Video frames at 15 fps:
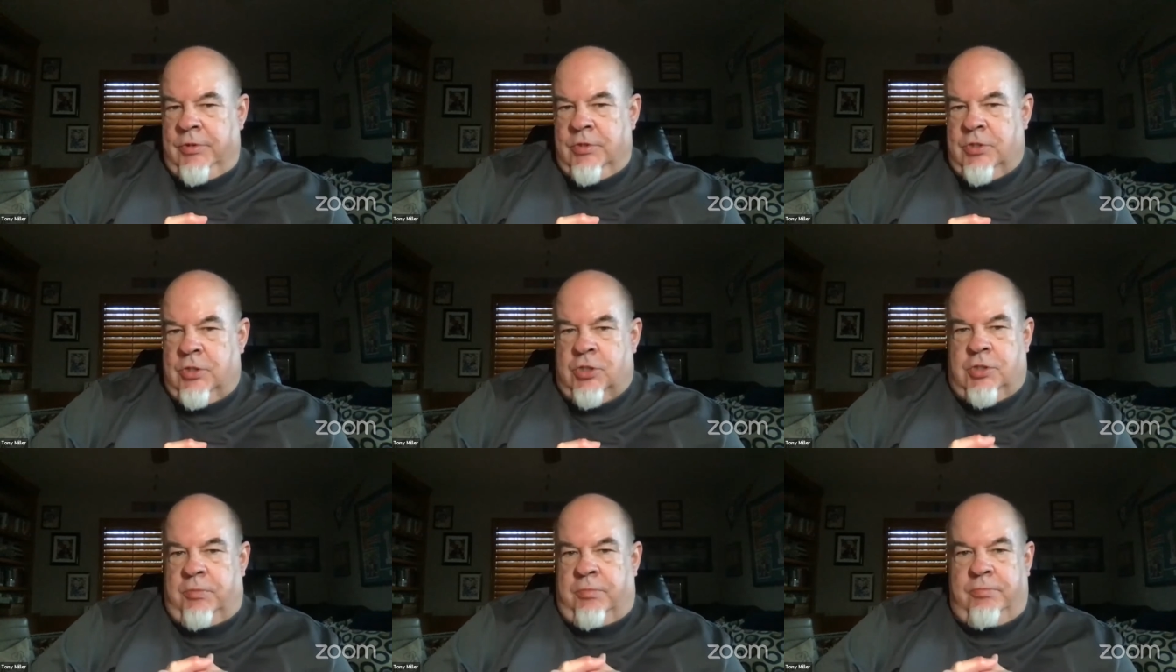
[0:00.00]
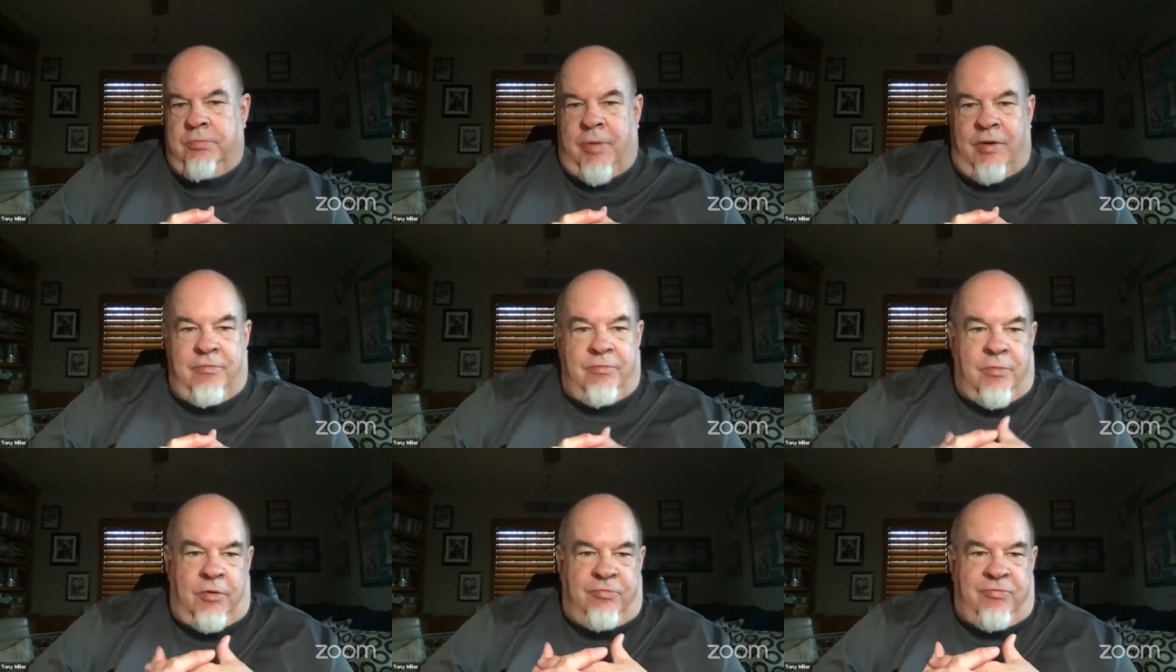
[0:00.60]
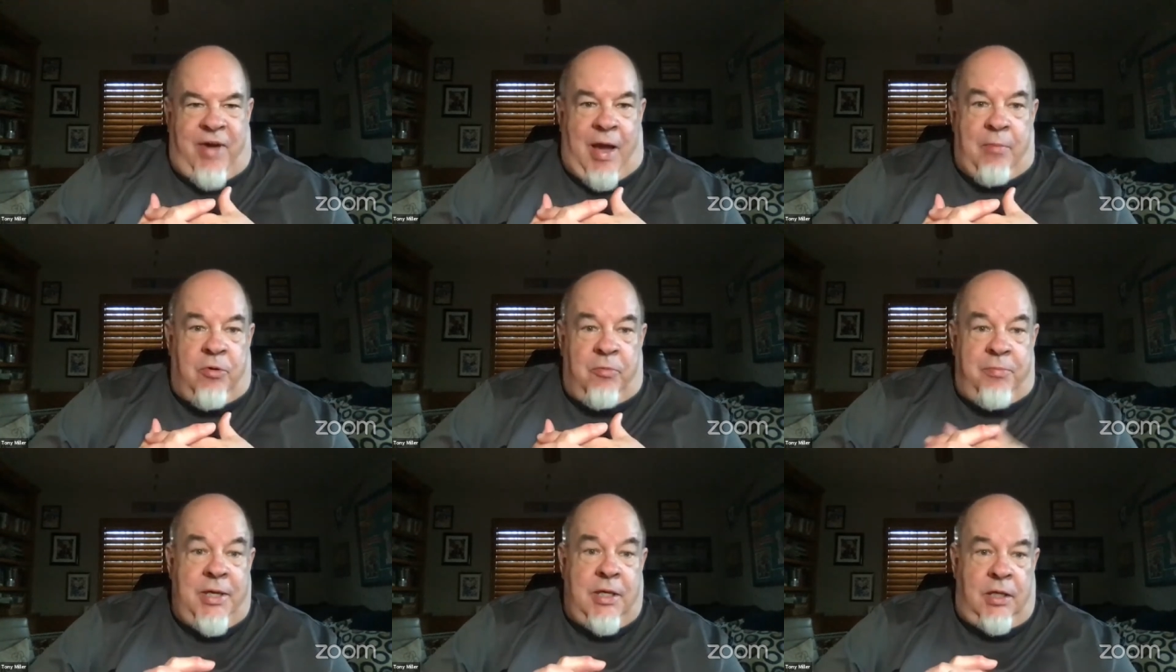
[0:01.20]
just a, my, a fiber
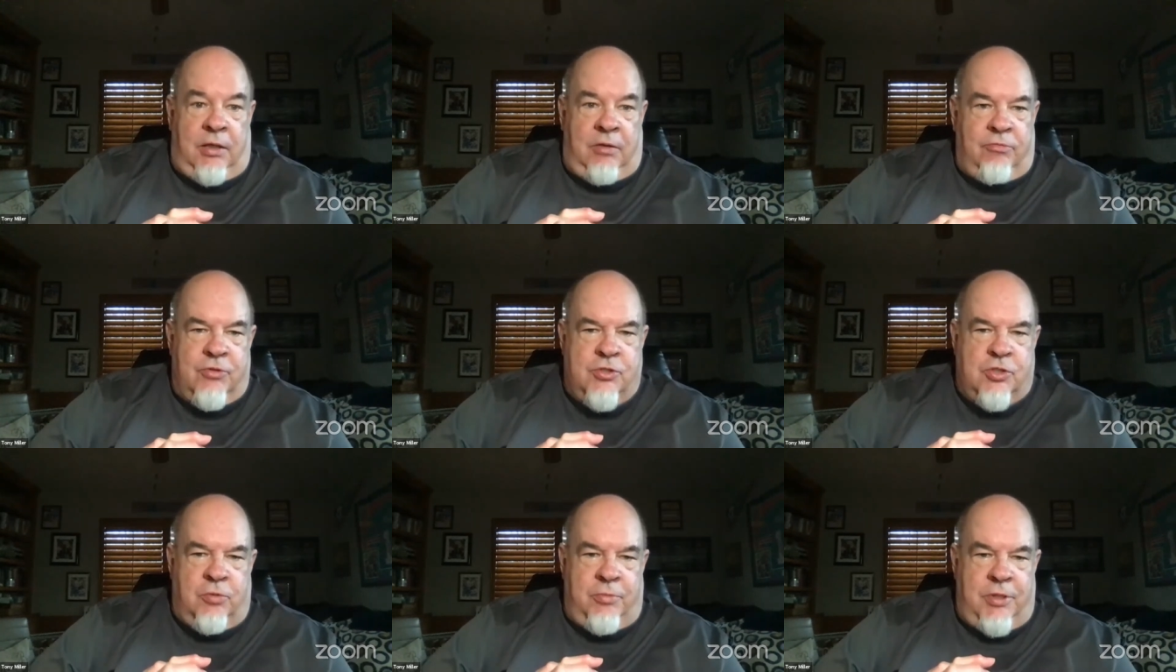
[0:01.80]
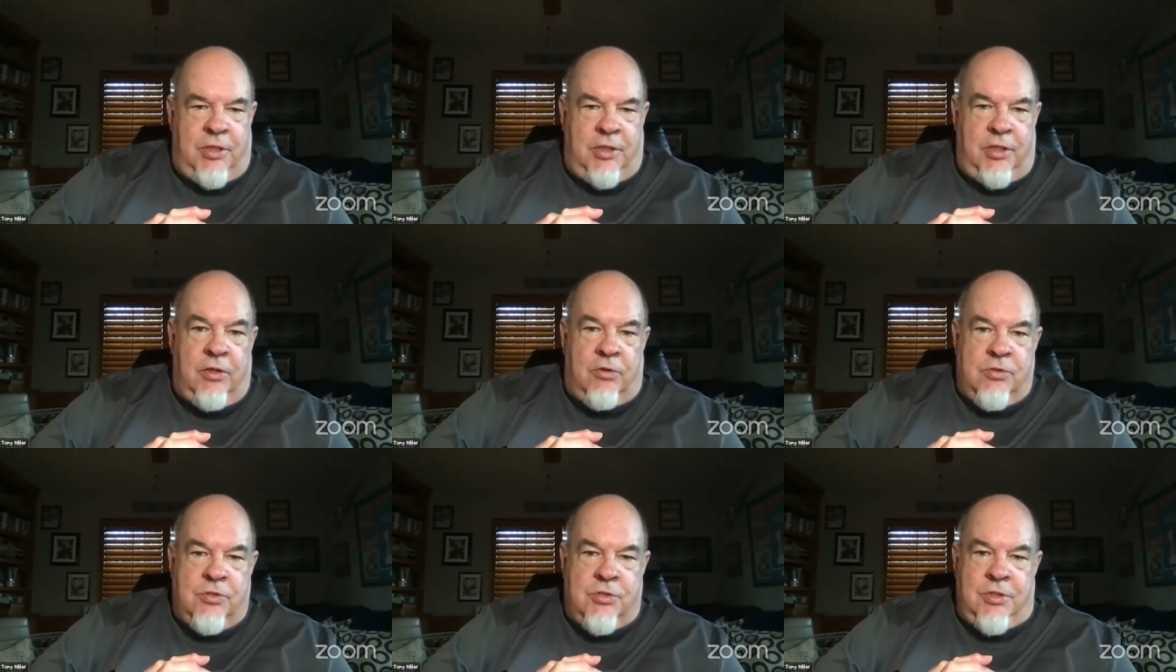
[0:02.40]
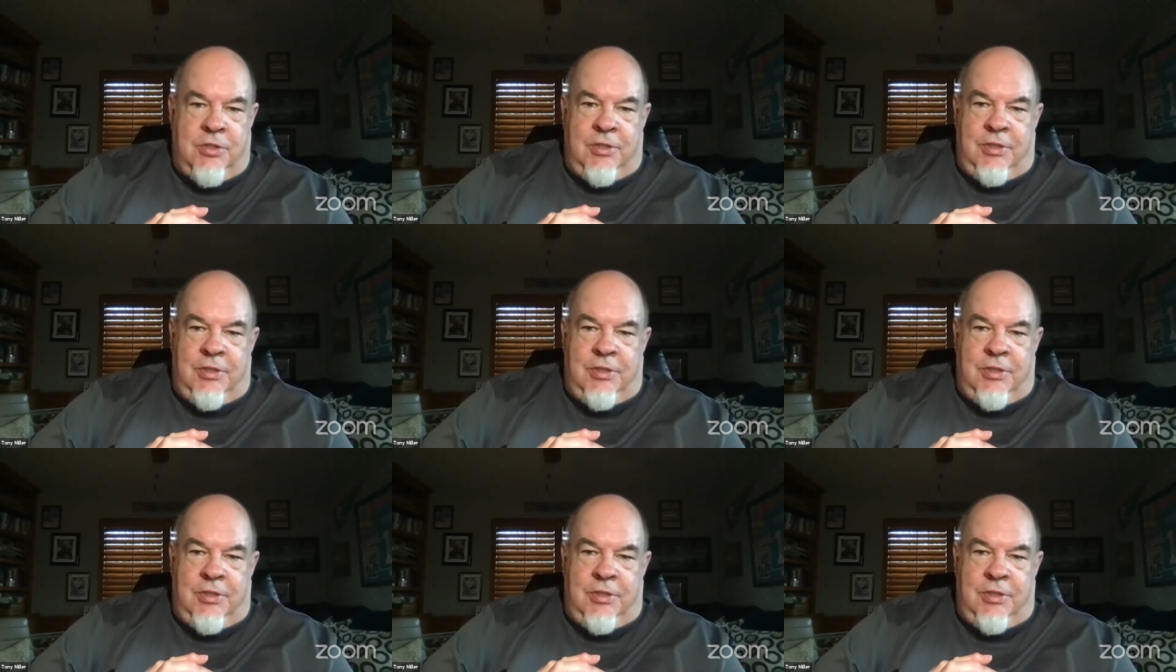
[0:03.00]
of being for so many years.